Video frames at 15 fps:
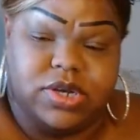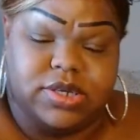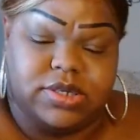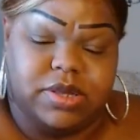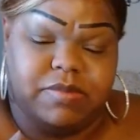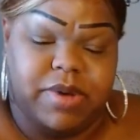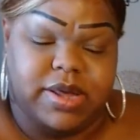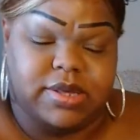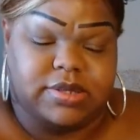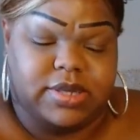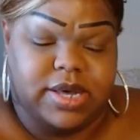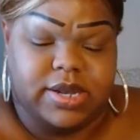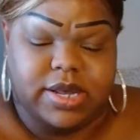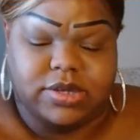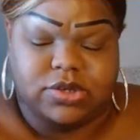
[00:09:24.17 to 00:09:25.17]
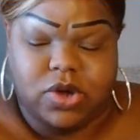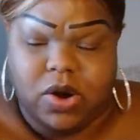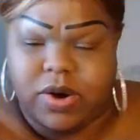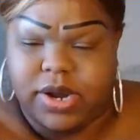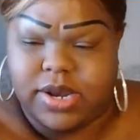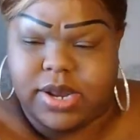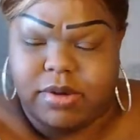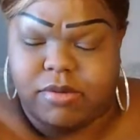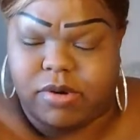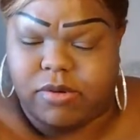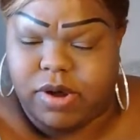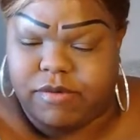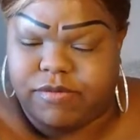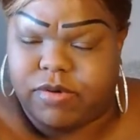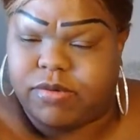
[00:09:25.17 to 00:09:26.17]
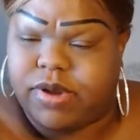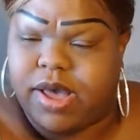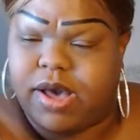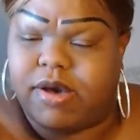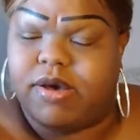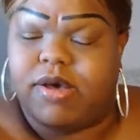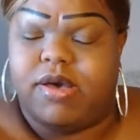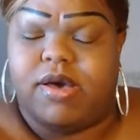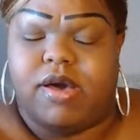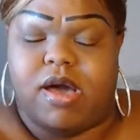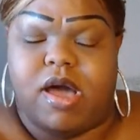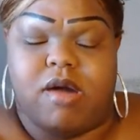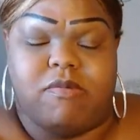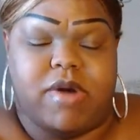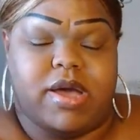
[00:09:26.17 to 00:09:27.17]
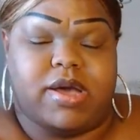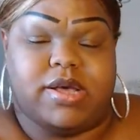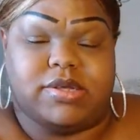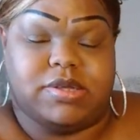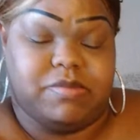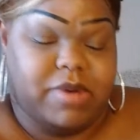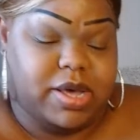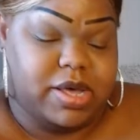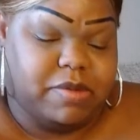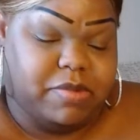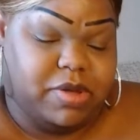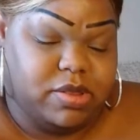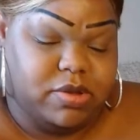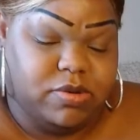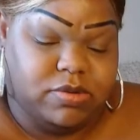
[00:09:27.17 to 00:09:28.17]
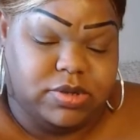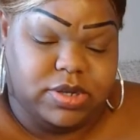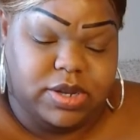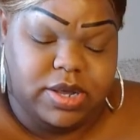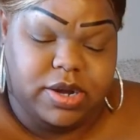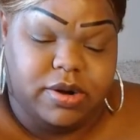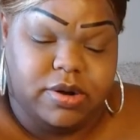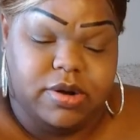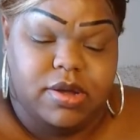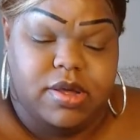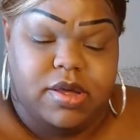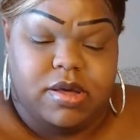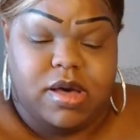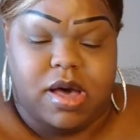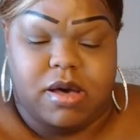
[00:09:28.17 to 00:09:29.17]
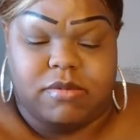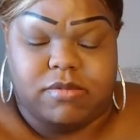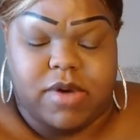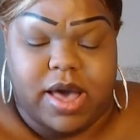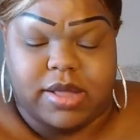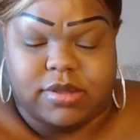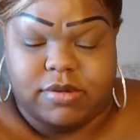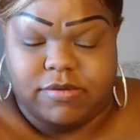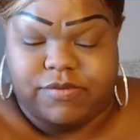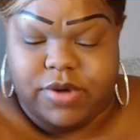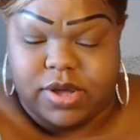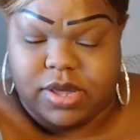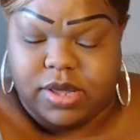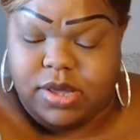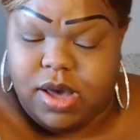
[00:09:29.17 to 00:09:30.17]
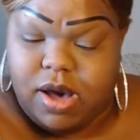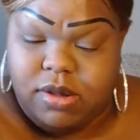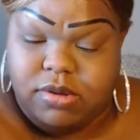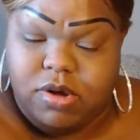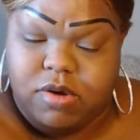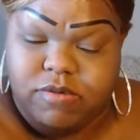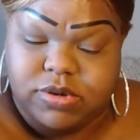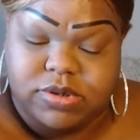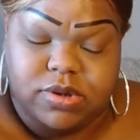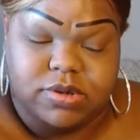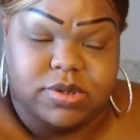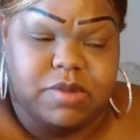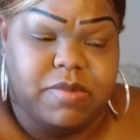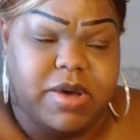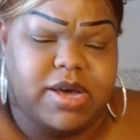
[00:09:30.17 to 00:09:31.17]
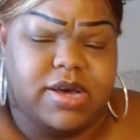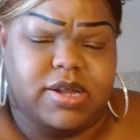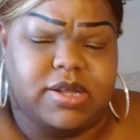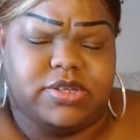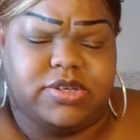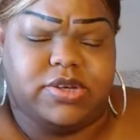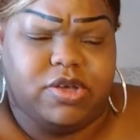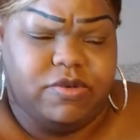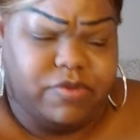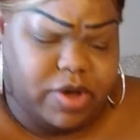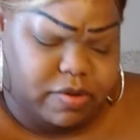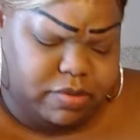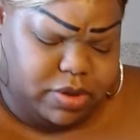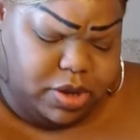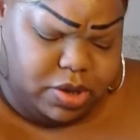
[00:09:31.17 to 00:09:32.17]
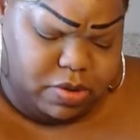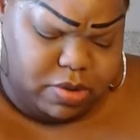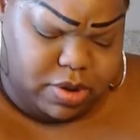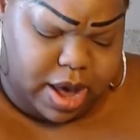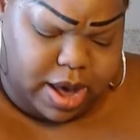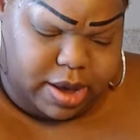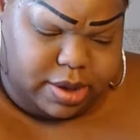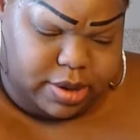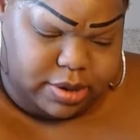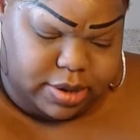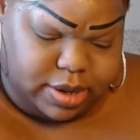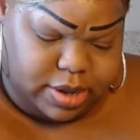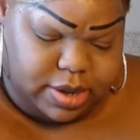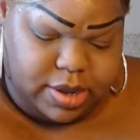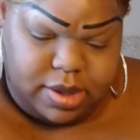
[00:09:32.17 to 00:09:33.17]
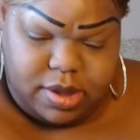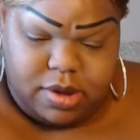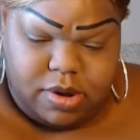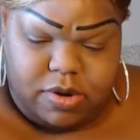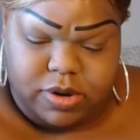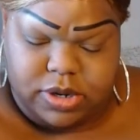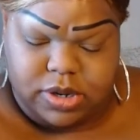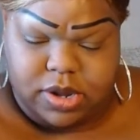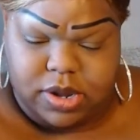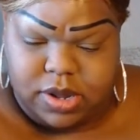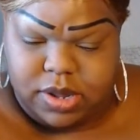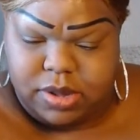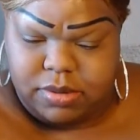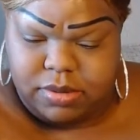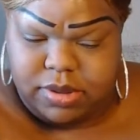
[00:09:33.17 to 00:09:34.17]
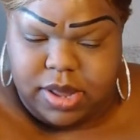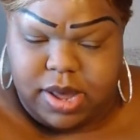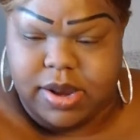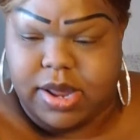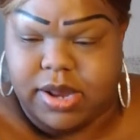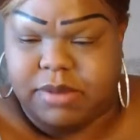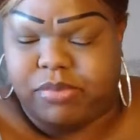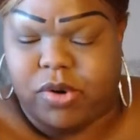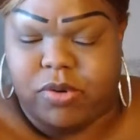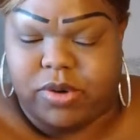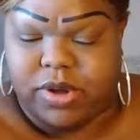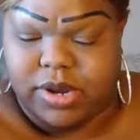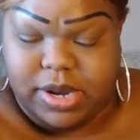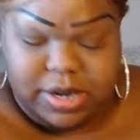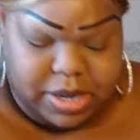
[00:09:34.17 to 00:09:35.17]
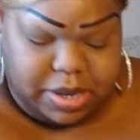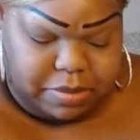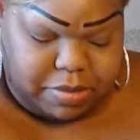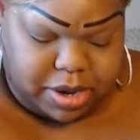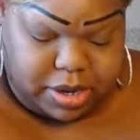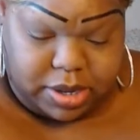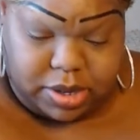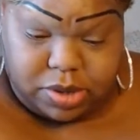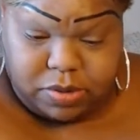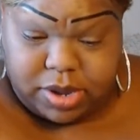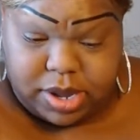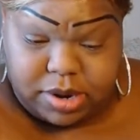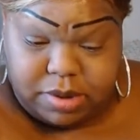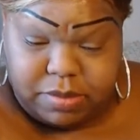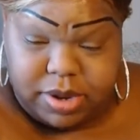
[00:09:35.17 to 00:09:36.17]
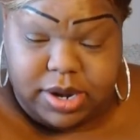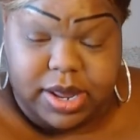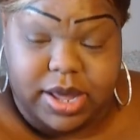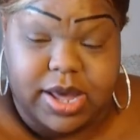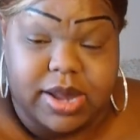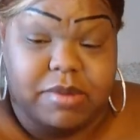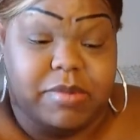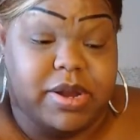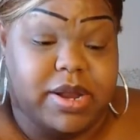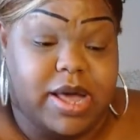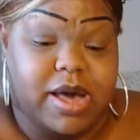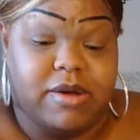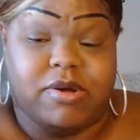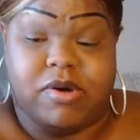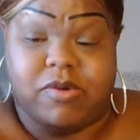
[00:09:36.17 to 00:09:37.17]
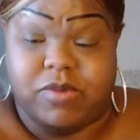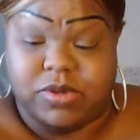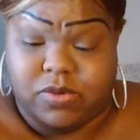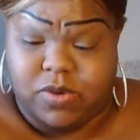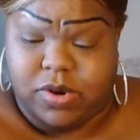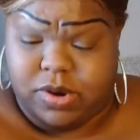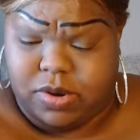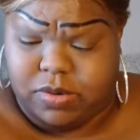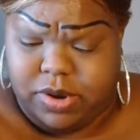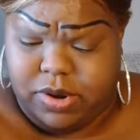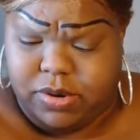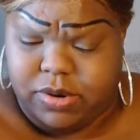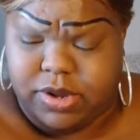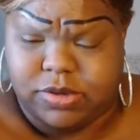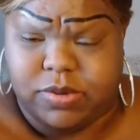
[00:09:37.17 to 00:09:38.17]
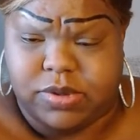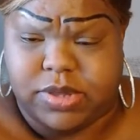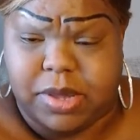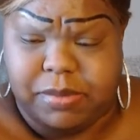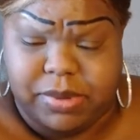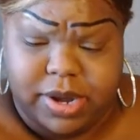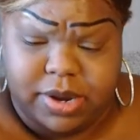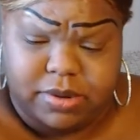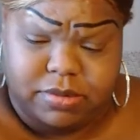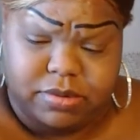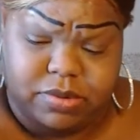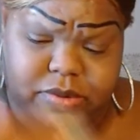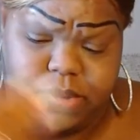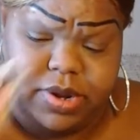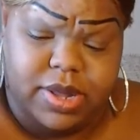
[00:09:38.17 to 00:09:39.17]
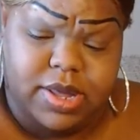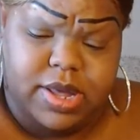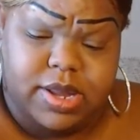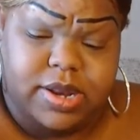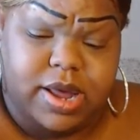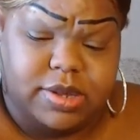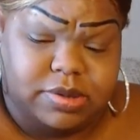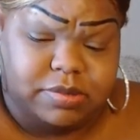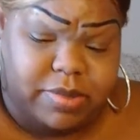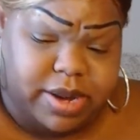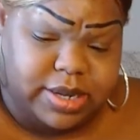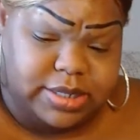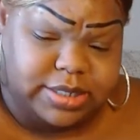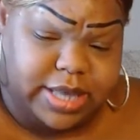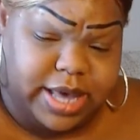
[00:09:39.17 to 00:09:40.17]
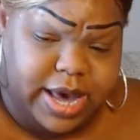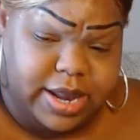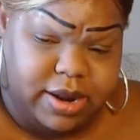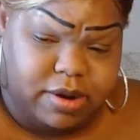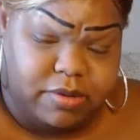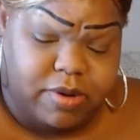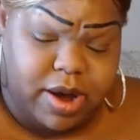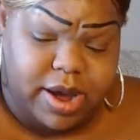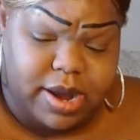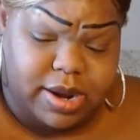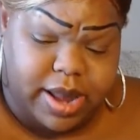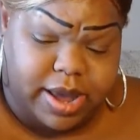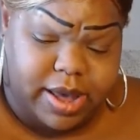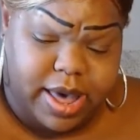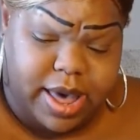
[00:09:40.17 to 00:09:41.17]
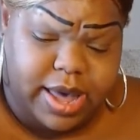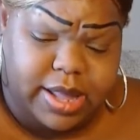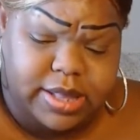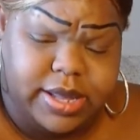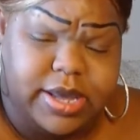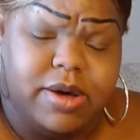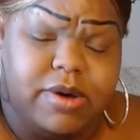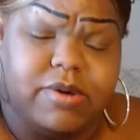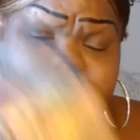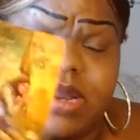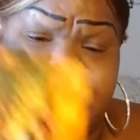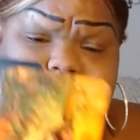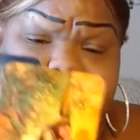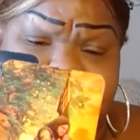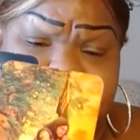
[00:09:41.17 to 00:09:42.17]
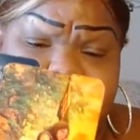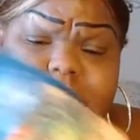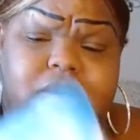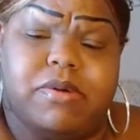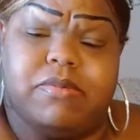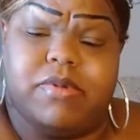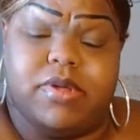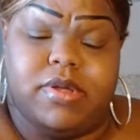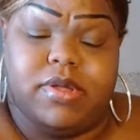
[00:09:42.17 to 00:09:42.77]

Yeah, somebody saying they sorry, they regretful now. All right, because somebody could be losing here um, after fucking y'all over. So somebody could have took you for everything you got, and then or uh, now they broke and they need money, you ain't got no money, they ain't got no money. I don't know what's going on here. Or this what they plan on doing. Now somebody sad and crying like, "Hey Leo, can I get some help?"